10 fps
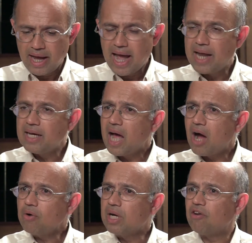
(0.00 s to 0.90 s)
and
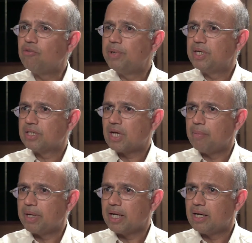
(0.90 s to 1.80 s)
now government is
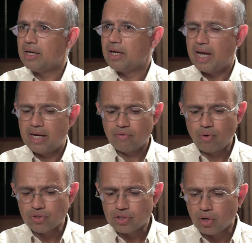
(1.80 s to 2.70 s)
coming in. And of
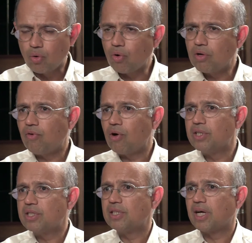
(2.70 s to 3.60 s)
course, the core of all
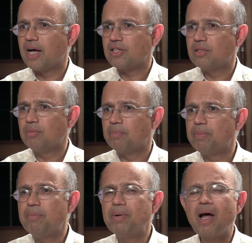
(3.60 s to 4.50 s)
this is the customer.
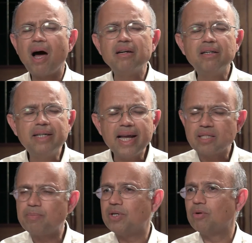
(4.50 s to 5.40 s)
People are
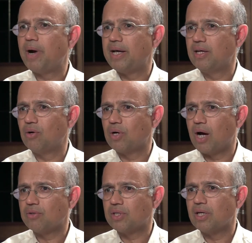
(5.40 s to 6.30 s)
desperate to buy their own
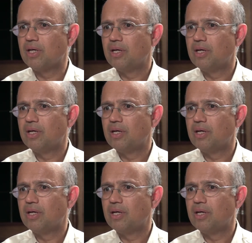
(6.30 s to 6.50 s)
housing. That's